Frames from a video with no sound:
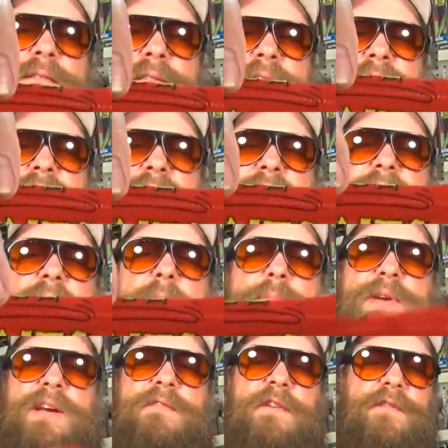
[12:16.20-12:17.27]
This is a
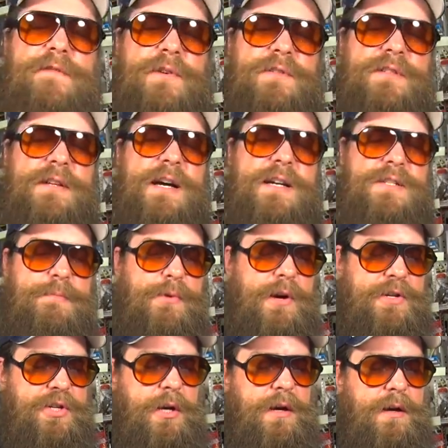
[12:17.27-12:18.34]
copy of a full-size
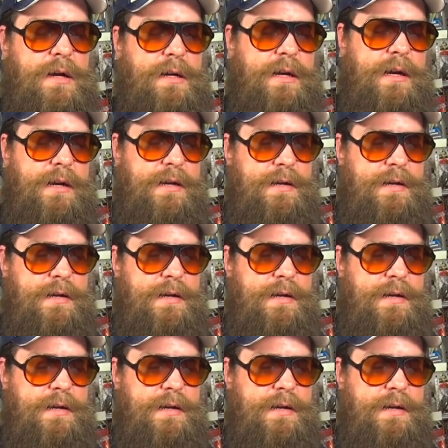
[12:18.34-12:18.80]
brush hog.